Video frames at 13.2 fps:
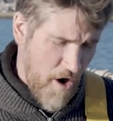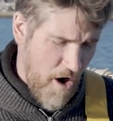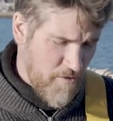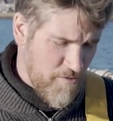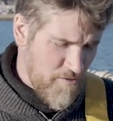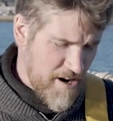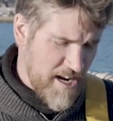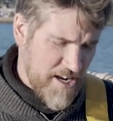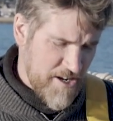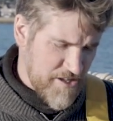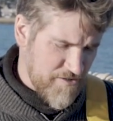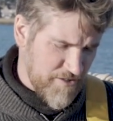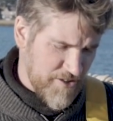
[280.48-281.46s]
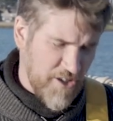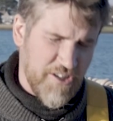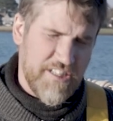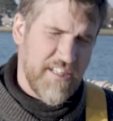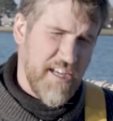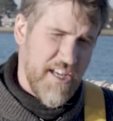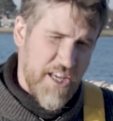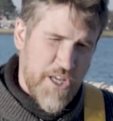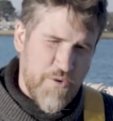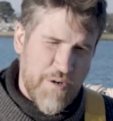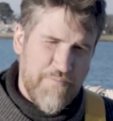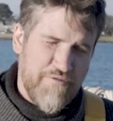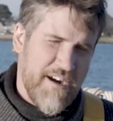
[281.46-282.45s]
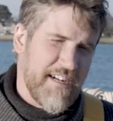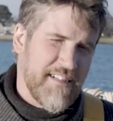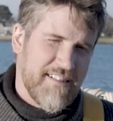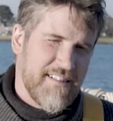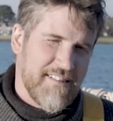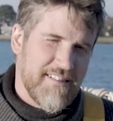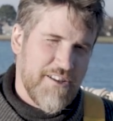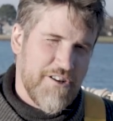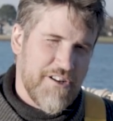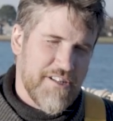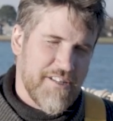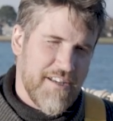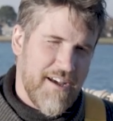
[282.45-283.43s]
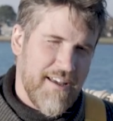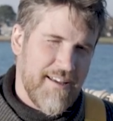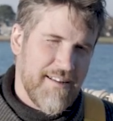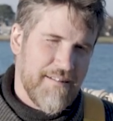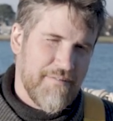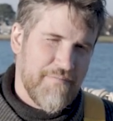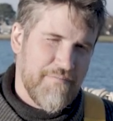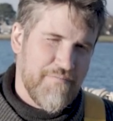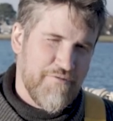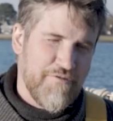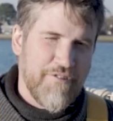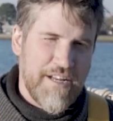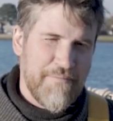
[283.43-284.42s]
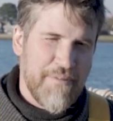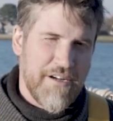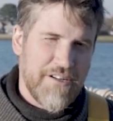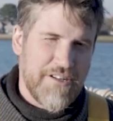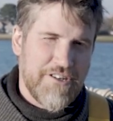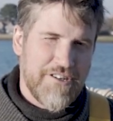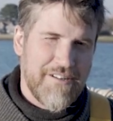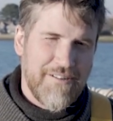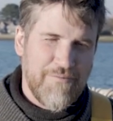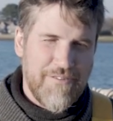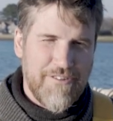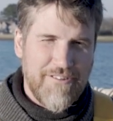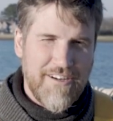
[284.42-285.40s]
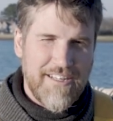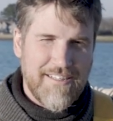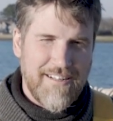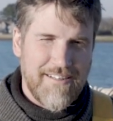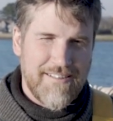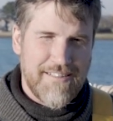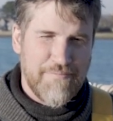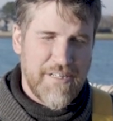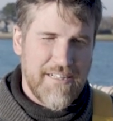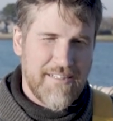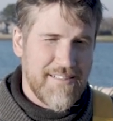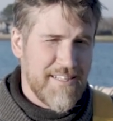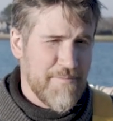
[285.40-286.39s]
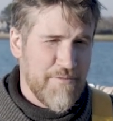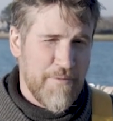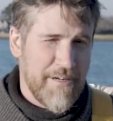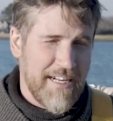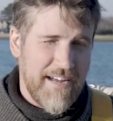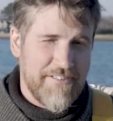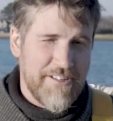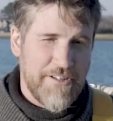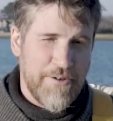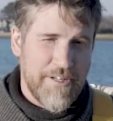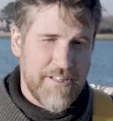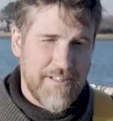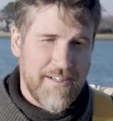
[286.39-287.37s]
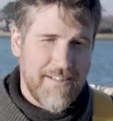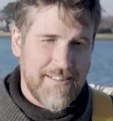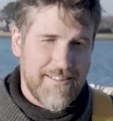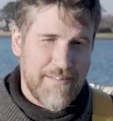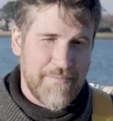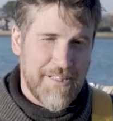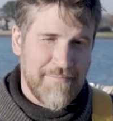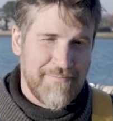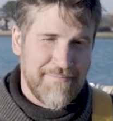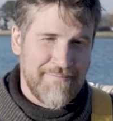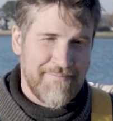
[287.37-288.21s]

A really useful knot. You want to practice it so you can tie it pretty much with your eyes closed, because you're probably going to have to do it in the dark sometime.